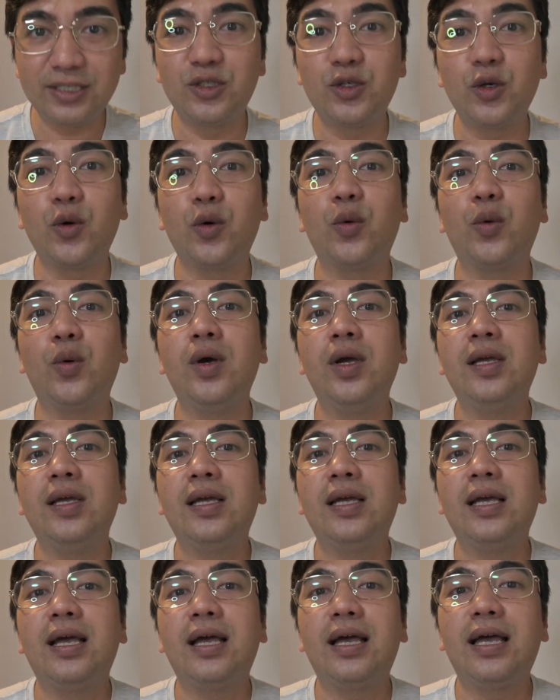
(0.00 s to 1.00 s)
So
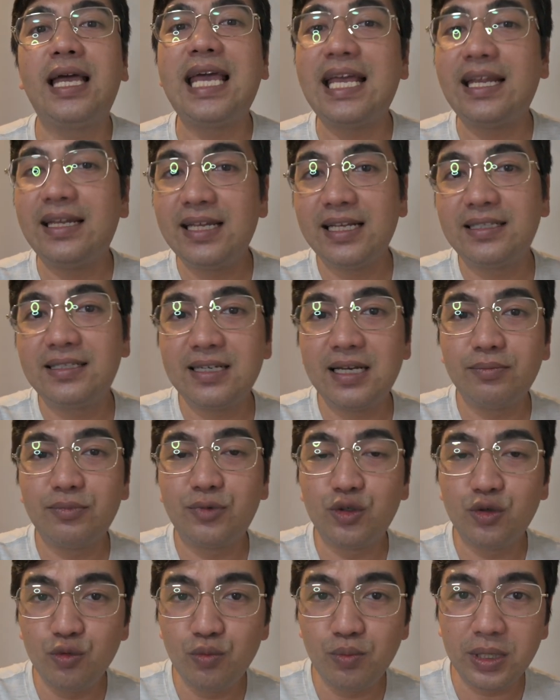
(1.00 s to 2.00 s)
at that time,
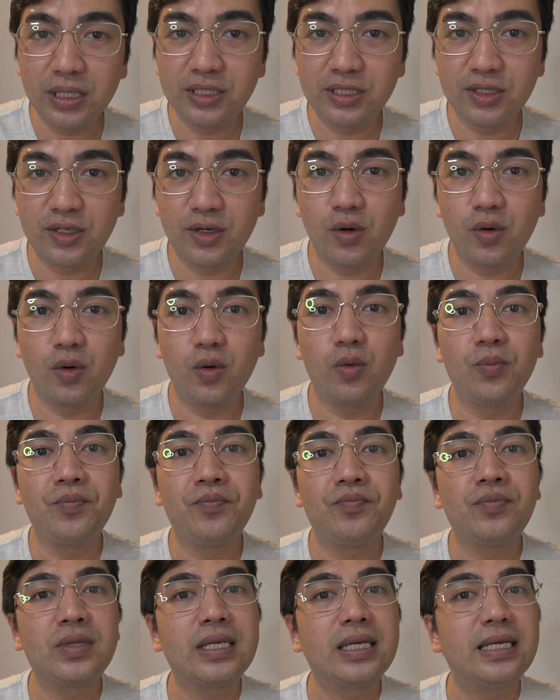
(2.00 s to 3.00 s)
2 months ago,
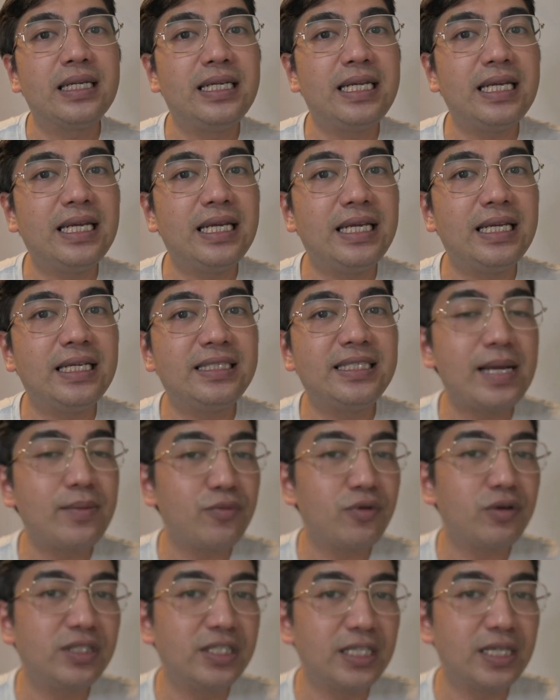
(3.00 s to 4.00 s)
the
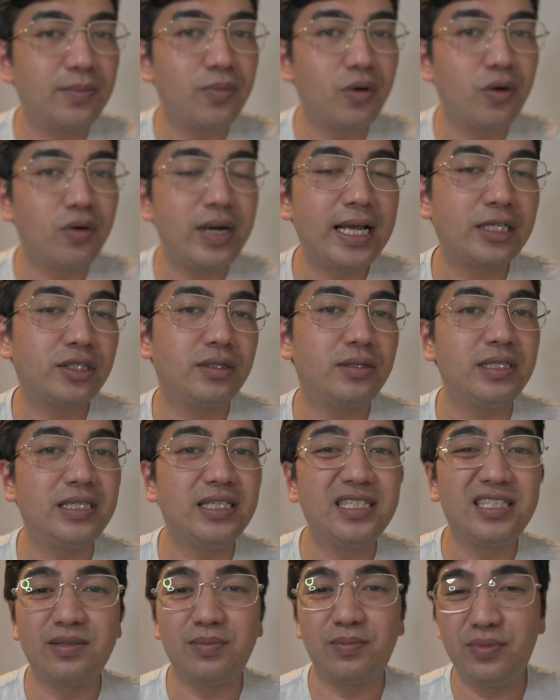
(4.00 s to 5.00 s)
Tamron Singapore actually
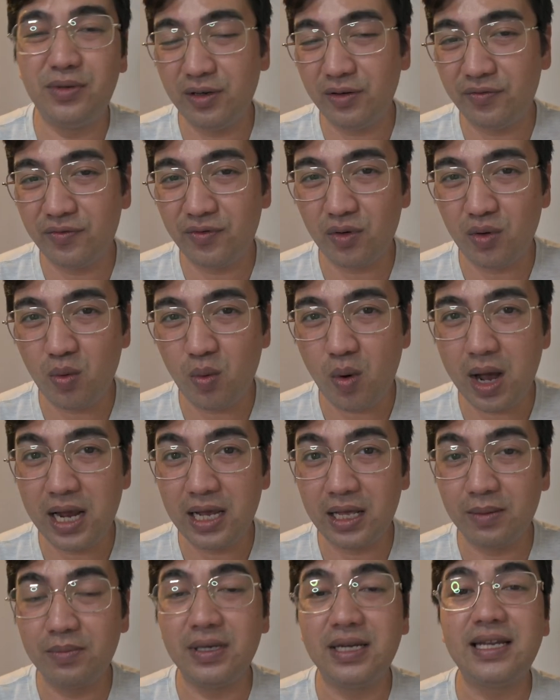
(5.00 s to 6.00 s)
disappeared for a
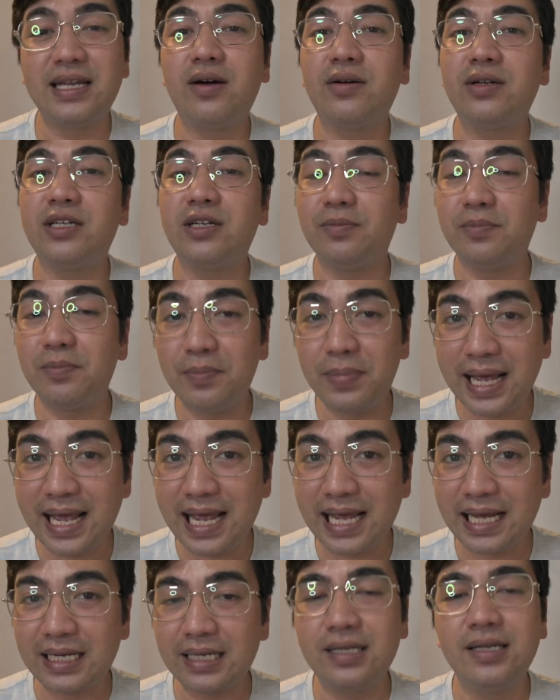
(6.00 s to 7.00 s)
while, but now they're
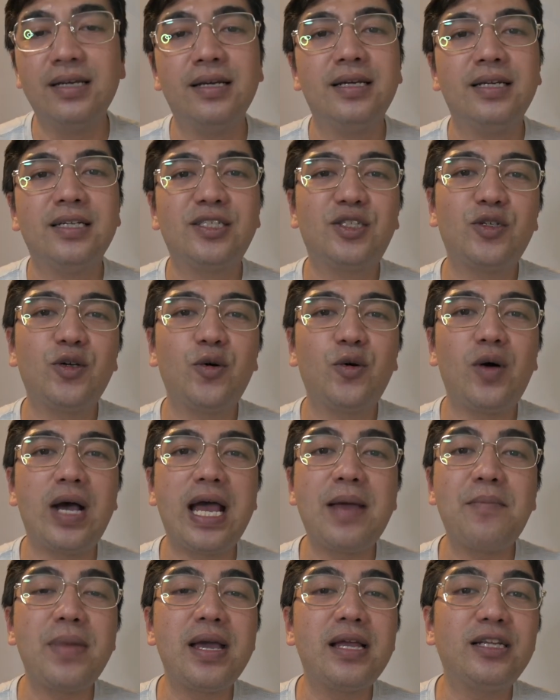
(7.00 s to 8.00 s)
back. So
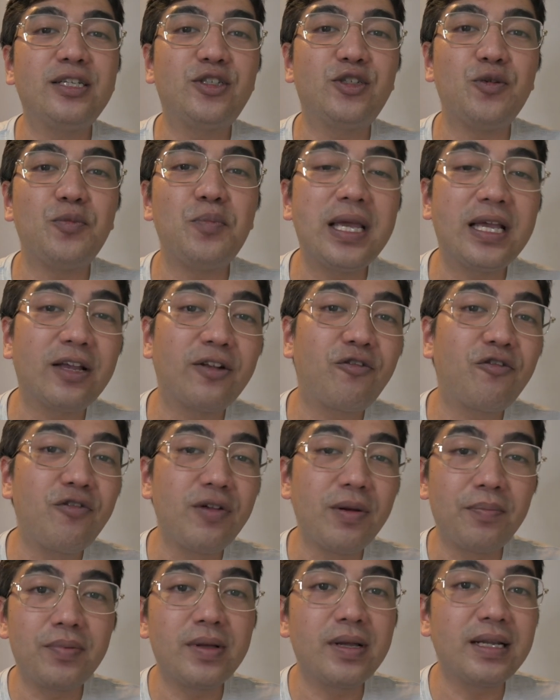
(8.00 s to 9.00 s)
I managed to make a
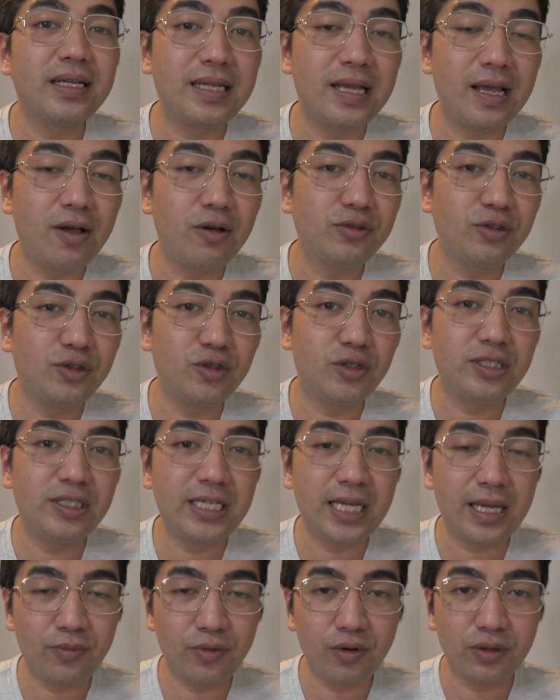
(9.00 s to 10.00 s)
trip down to the
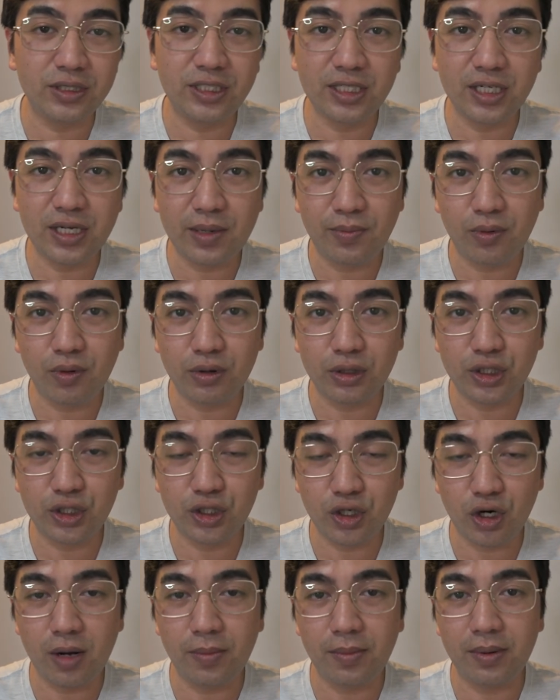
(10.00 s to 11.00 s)
Tamron Singapore
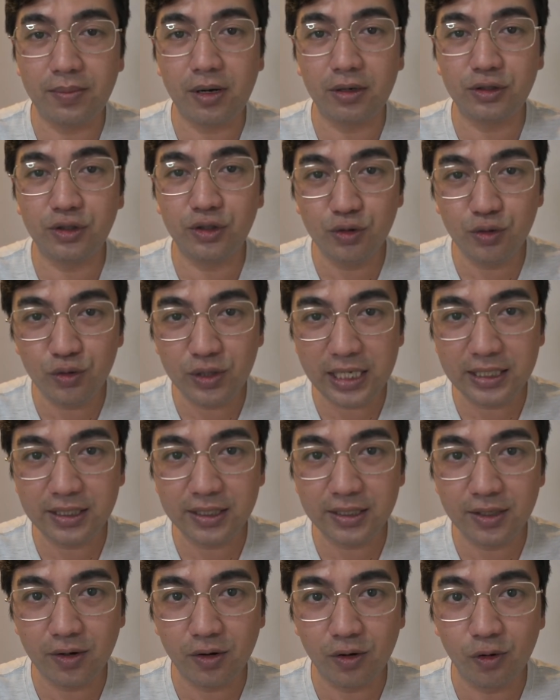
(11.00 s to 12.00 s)
shop about 2
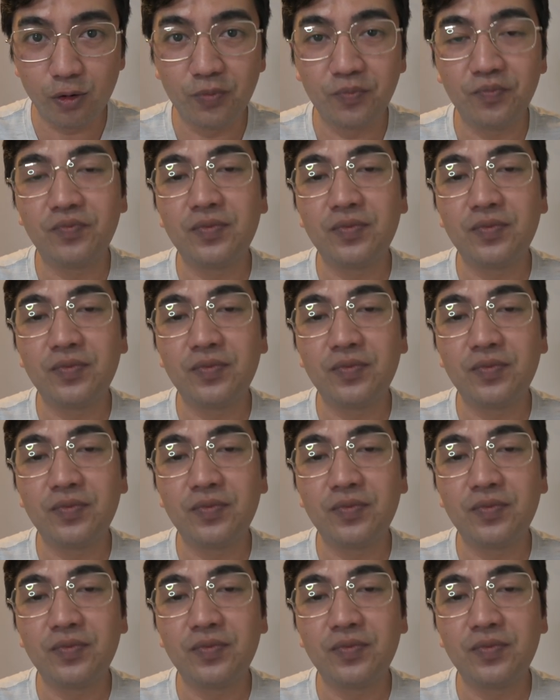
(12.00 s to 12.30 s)
days ago.